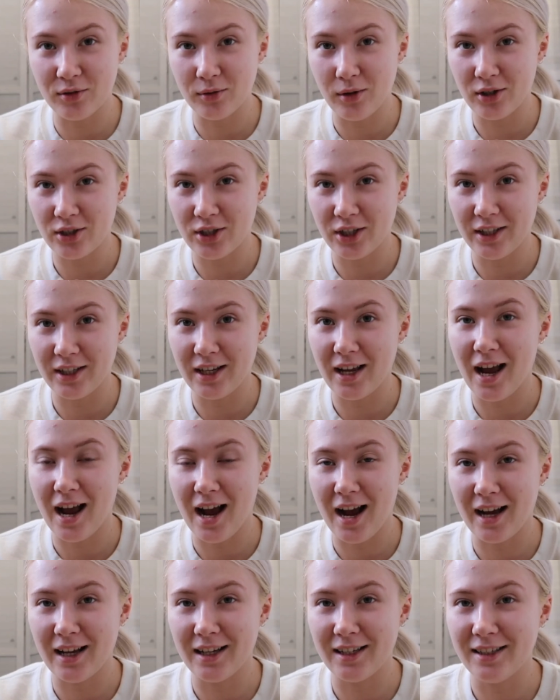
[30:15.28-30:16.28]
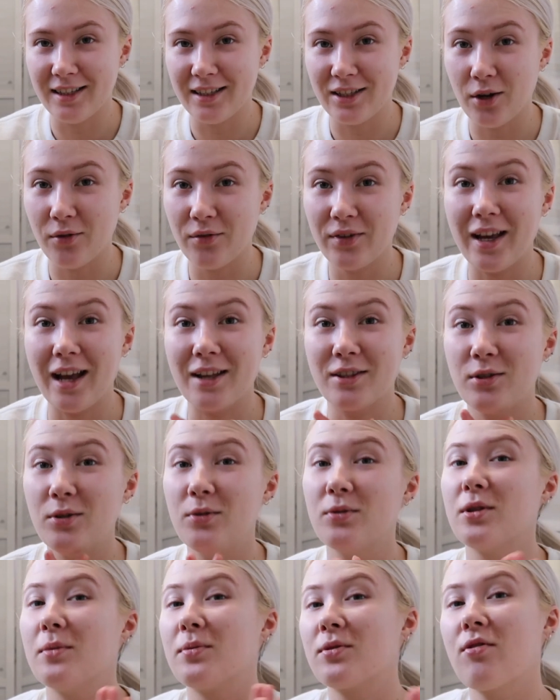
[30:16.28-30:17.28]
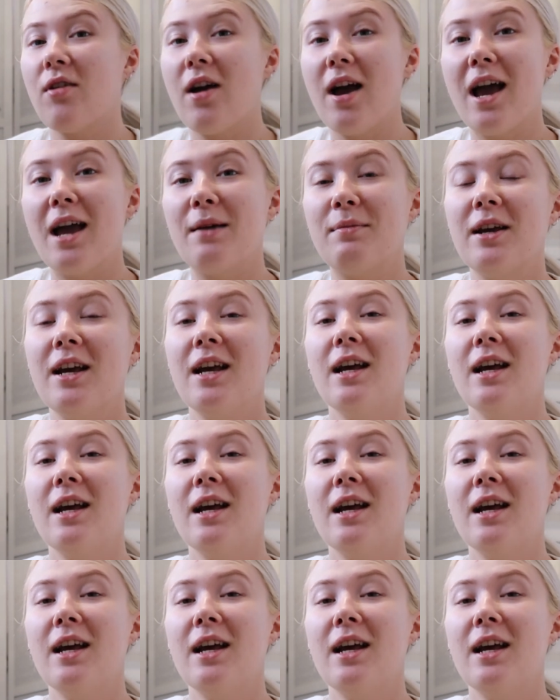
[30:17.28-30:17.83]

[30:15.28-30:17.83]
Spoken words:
for watching, and don't forget to subscribe.